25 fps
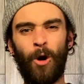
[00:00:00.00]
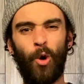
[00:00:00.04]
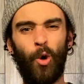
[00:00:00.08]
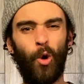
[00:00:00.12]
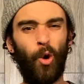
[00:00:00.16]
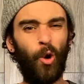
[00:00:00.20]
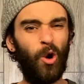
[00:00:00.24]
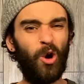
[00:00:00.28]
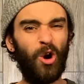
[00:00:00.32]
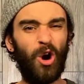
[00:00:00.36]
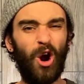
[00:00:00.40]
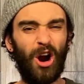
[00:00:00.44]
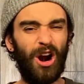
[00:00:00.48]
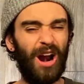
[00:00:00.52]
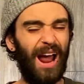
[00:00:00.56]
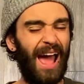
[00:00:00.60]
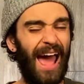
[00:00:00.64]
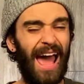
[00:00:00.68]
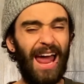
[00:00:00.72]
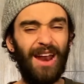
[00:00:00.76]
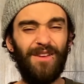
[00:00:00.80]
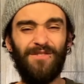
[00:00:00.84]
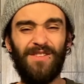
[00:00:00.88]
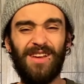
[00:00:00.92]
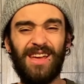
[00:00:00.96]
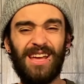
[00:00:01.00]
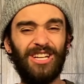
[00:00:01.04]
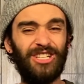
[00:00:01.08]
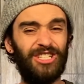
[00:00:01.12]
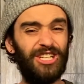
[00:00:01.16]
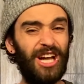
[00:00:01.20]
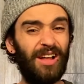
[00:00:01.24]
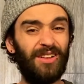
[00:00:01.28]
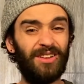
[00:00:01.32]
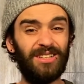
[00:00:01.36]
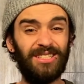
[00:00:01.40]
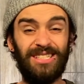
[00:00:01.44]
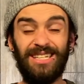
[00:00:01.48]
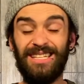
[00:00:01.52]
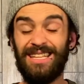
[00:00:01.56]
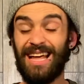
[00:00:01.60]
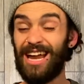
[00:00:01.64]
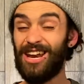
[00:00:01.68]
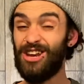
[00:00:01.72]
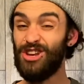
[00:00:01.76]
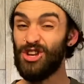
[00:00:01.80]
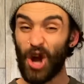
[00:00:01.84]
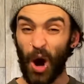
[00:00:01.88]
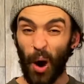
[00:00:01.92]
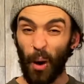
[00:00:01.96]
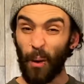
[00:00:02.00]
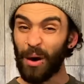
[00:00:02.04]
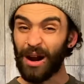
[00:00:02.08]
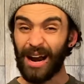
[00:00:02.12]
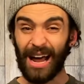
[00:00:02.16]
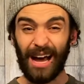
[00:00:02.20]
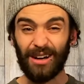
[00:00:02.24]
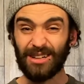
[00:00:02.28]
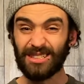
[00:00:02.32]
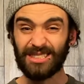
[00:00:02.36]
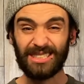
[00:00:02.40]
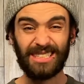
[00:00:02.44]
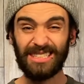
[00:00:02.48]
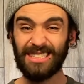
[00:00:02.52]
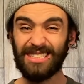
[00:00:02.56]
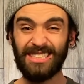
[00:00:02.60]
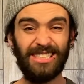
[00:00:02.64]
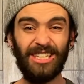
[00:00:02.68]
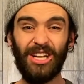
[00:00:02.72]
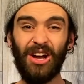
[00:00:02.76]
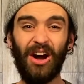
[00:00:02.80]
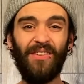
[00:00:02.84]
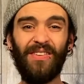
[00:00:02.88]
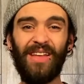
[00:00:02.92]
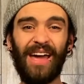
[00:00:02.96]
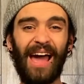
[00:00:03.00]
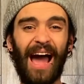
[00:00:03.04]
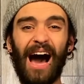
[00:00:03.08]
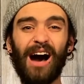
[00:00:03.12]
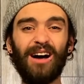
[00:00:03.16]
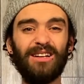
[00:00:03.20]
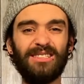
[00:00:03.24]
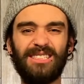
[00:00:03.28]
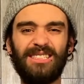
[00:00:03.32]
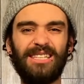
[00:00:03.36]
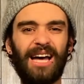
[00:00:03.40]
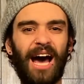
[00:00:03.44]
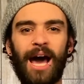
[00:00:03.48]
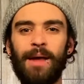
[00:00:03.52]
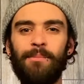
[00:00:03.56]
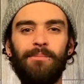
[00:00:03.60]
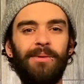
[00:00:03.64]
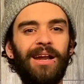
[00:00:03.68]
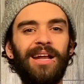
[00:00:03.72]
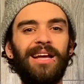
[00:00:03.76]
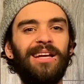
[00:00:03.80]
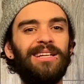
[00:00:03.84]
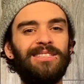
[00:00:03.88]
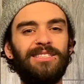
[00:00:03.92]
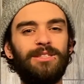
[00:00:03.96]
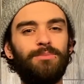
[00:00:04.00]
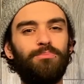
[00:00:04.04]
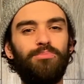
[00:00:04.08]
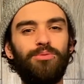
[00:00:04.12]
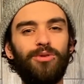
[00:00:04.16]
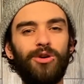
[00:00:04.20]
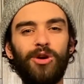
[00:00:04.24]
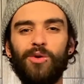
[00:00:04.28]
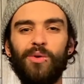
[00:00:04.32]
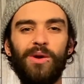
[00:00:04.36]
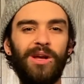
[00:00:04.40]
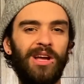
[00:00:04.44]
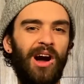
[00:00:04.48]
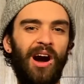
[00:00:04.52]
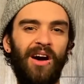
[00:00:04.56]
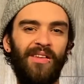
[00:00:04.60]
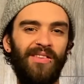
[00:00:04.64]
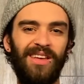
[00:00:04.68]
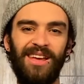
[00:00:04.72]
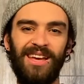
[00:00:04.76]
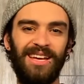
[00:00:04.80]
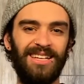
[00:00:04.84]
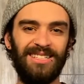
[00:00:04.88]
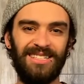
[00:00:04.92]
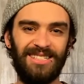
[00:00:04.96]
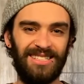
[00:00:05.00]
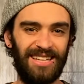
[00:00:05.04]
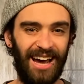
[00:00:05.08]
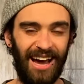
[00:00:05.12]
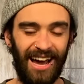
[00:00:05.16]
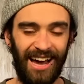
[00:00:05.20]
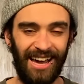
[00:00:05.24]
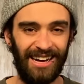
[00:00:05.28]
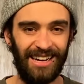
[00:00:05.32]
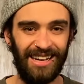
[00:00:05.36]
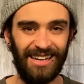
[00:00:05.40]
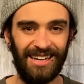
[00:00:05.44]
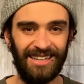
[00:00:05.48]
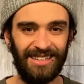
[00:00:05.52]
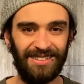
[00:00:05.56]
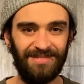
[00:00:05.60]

or our envy and jealousy that no one else can see on the outside, but it's brewing on the inside.